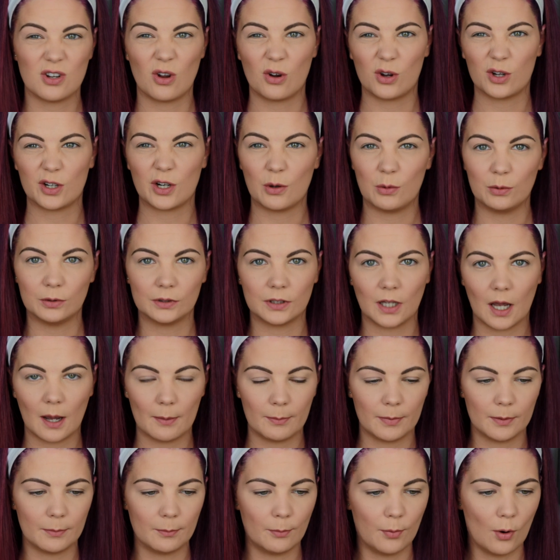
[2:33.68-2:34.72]
not gonna hold it up
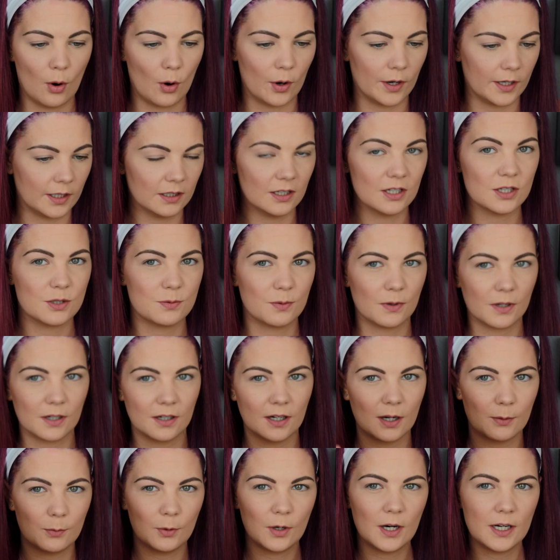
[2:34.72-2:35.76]
and point because
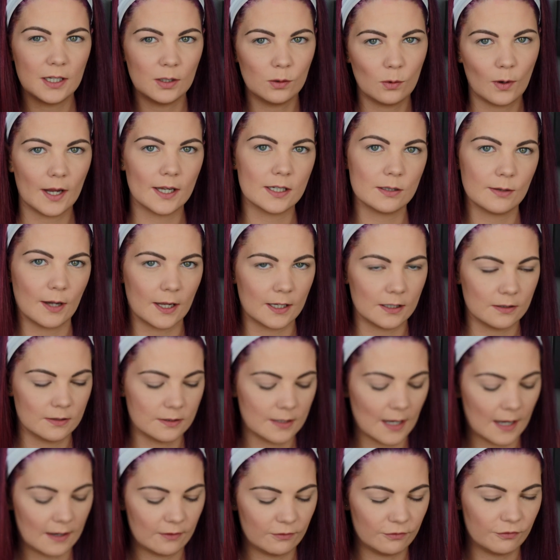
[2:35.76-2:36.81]
we're in quite a
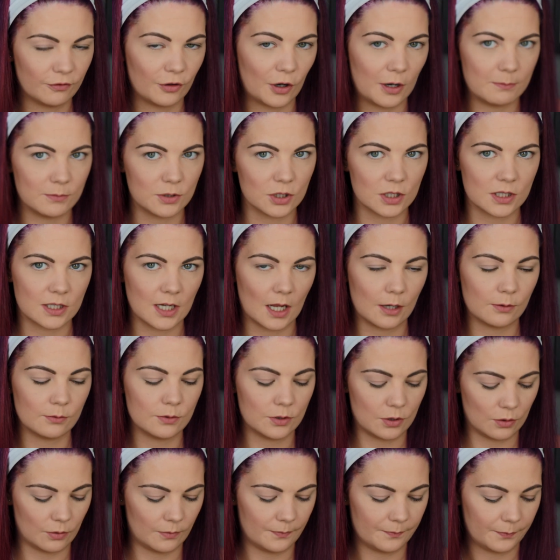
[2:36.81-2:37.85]
tight frame just now.
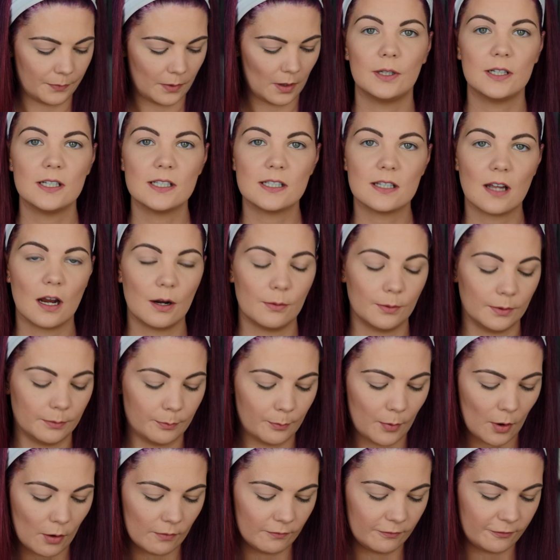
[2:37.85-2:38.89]
So I'm gonna start with
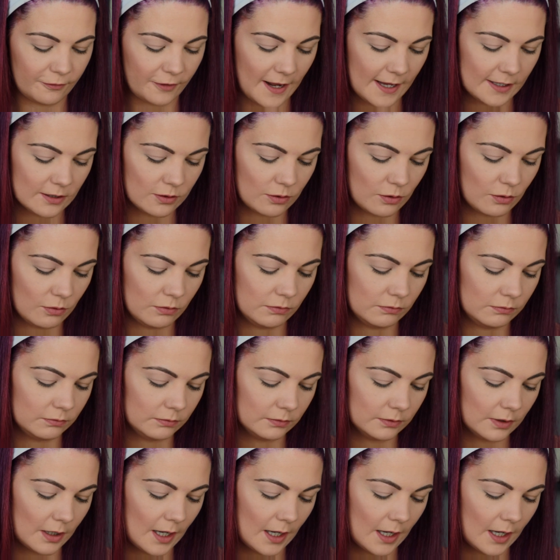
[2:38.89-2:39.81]
Bomb Fresco.